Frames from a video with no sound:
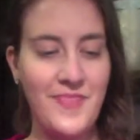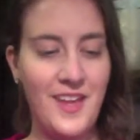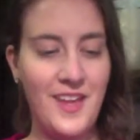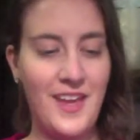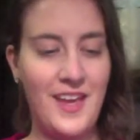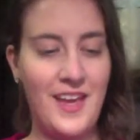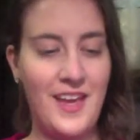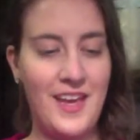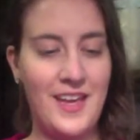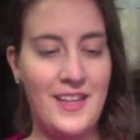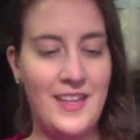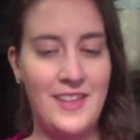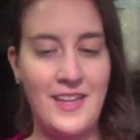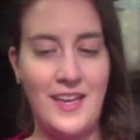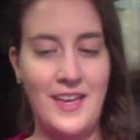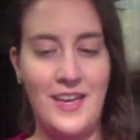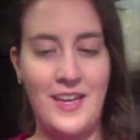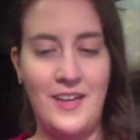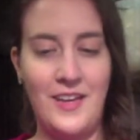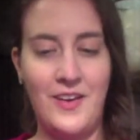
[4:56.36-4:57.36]
and
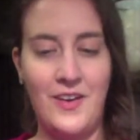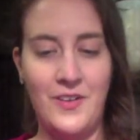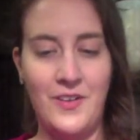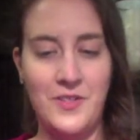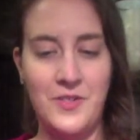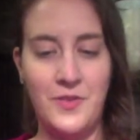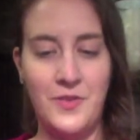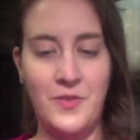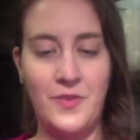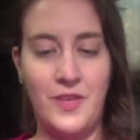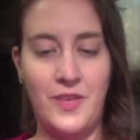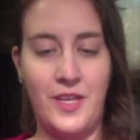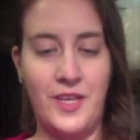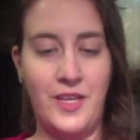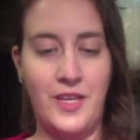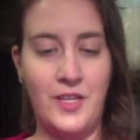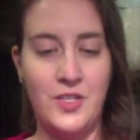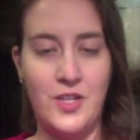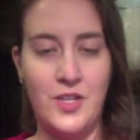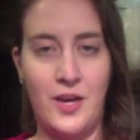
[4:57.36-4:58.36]
then also
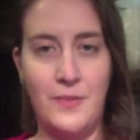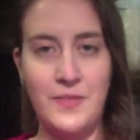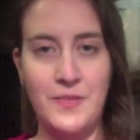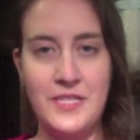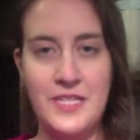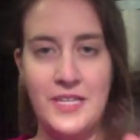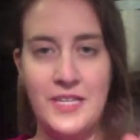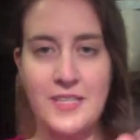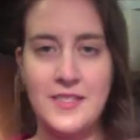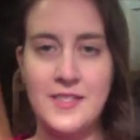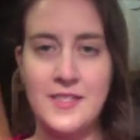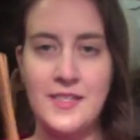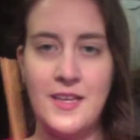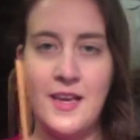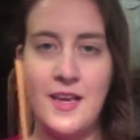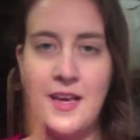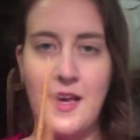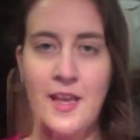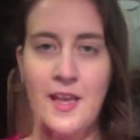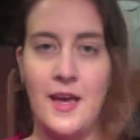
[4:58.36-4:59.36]
the chopsticks,
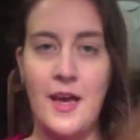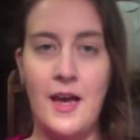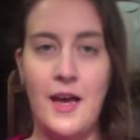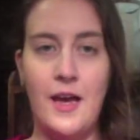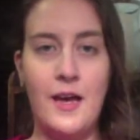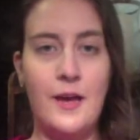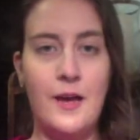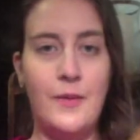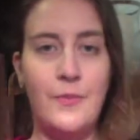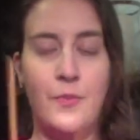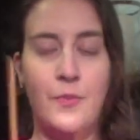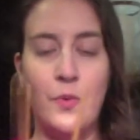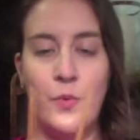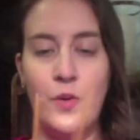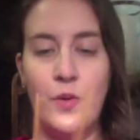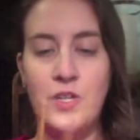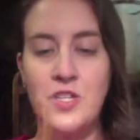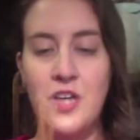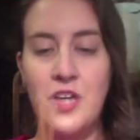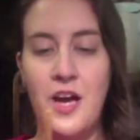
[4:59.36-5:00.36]

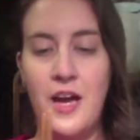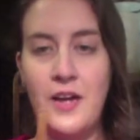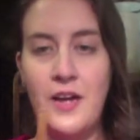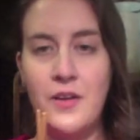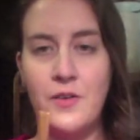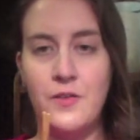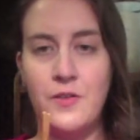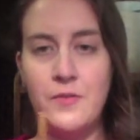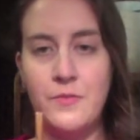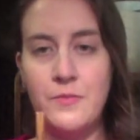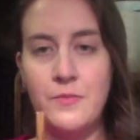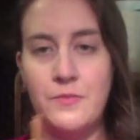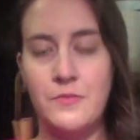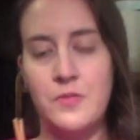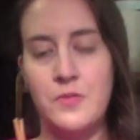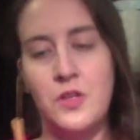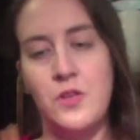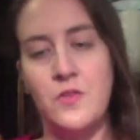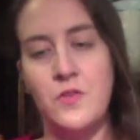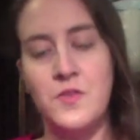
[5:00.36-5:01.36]
which I don't
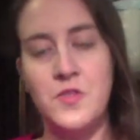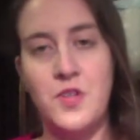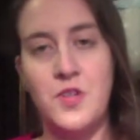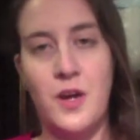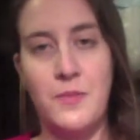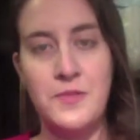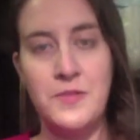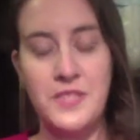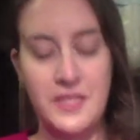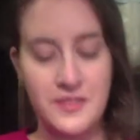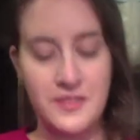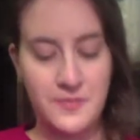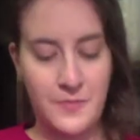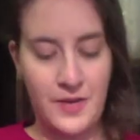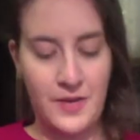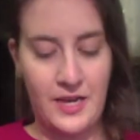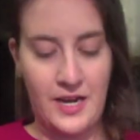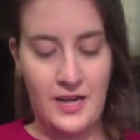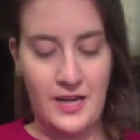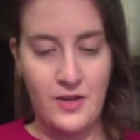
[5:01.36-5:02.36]
use chopsticks,
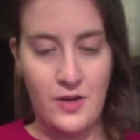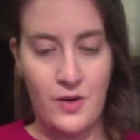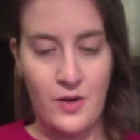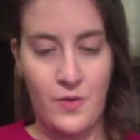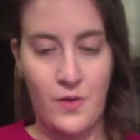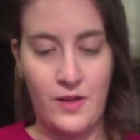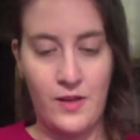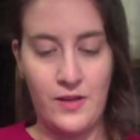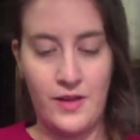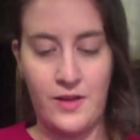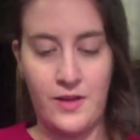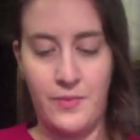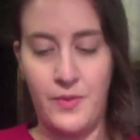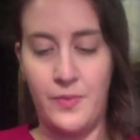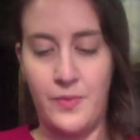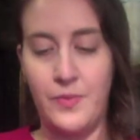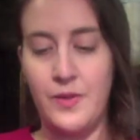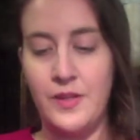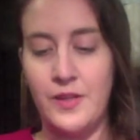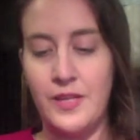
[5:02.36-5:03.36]
but I know a lot of
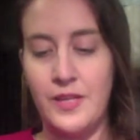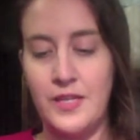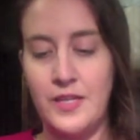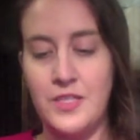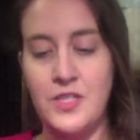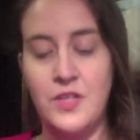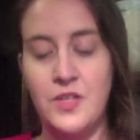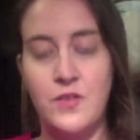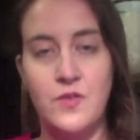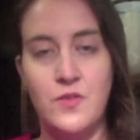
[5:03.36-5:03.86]
people like to use